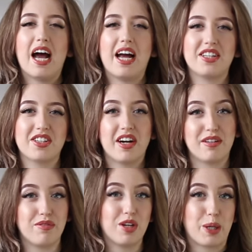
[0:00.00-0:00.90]
as
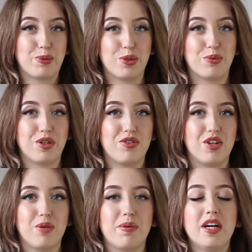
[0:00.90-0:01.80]
kind of a capsule
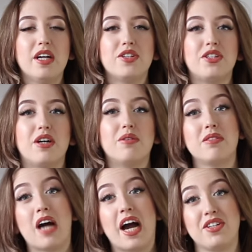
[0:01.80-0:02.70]
wardrobe. So
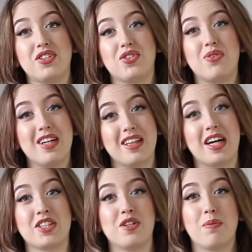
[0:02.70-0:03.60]
I just really
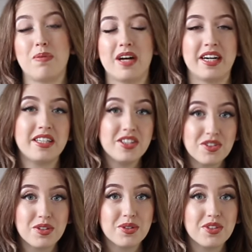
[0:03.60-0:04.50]
like to apply
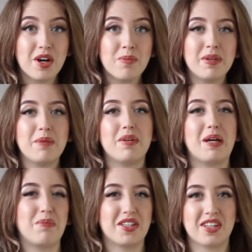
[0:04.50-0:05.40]
these rules on me, but
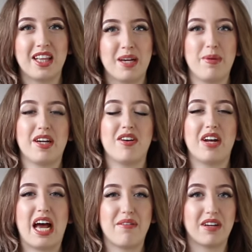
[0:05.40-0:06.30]
I'm not claiming
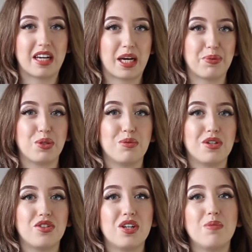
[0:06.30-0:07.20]
on having a capsule
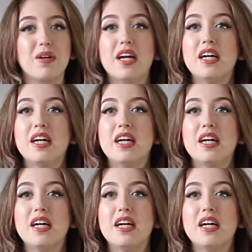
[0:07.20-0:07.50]
wardrobe.